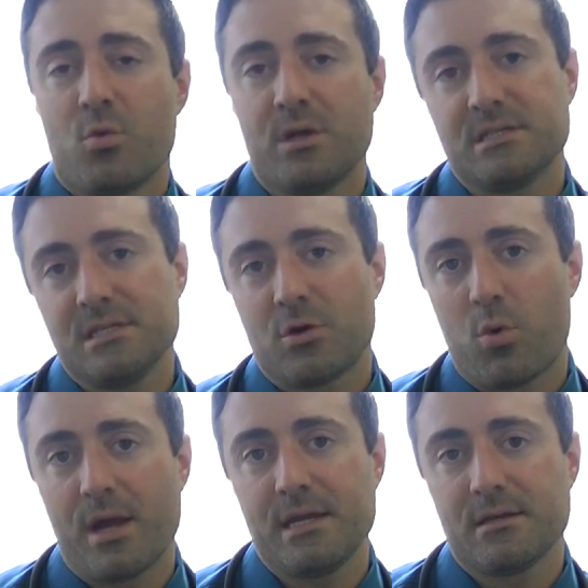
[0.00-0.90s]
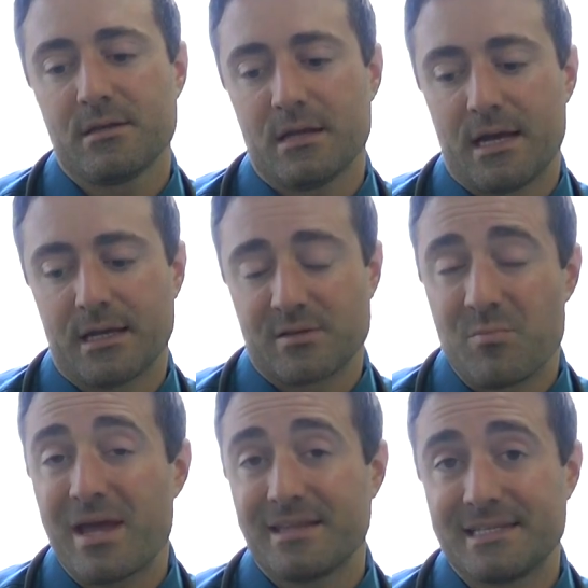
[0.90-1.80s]
we see quite uh,
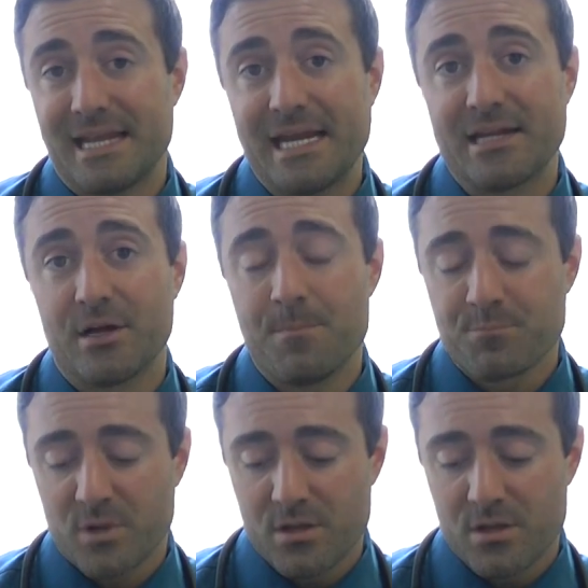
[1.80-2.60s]
compelling data